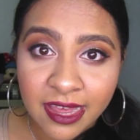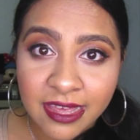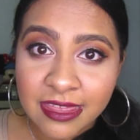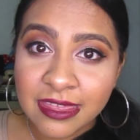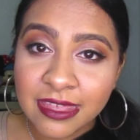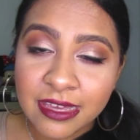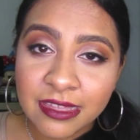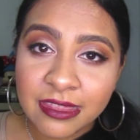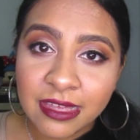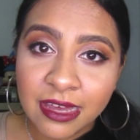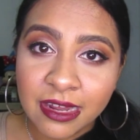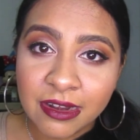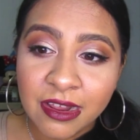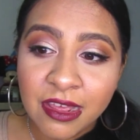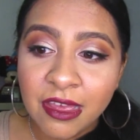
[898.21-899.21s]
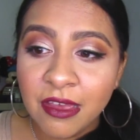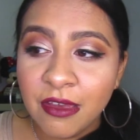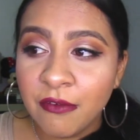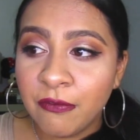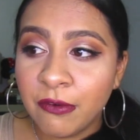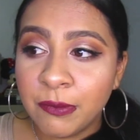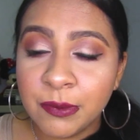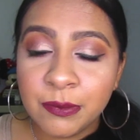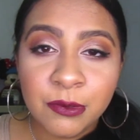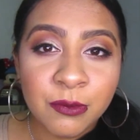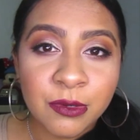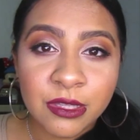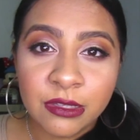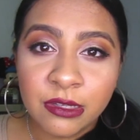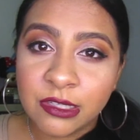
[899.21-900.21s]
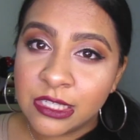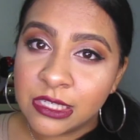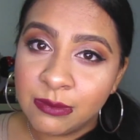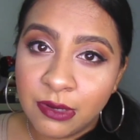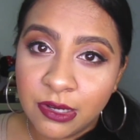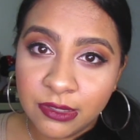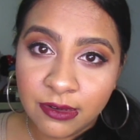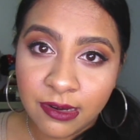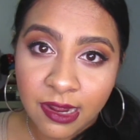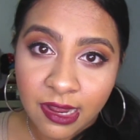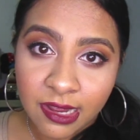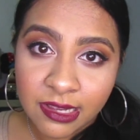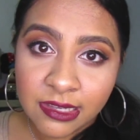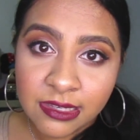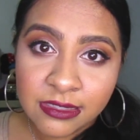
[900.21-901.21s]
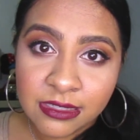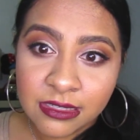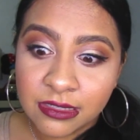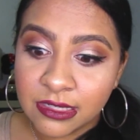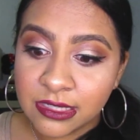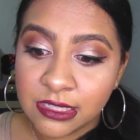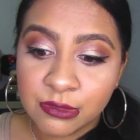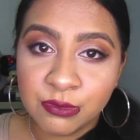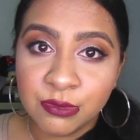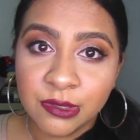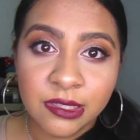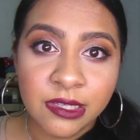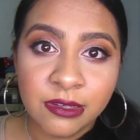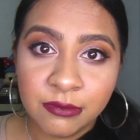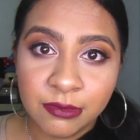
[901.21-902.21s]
I think that for people with a lot smaller eyes, this is really,